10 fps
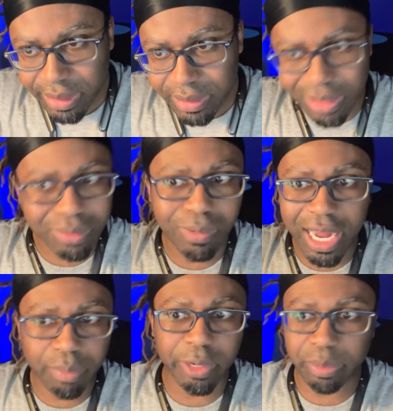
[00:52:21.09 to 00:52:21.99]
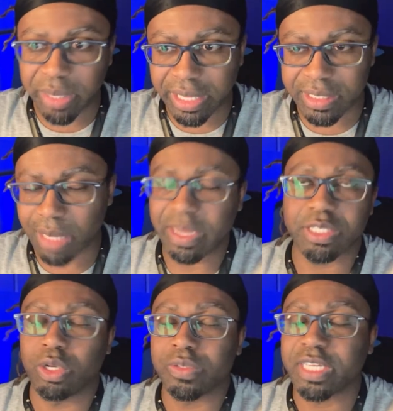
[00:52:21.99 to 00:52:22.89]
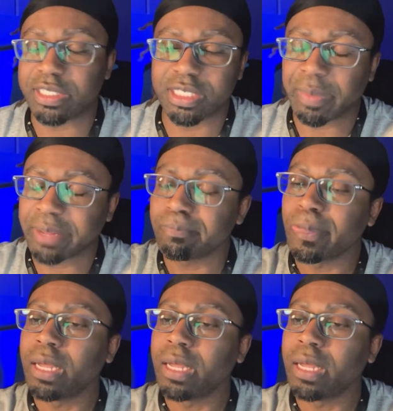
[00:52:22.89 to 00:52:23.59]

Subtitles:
So why bring pins? That makes no sense to me.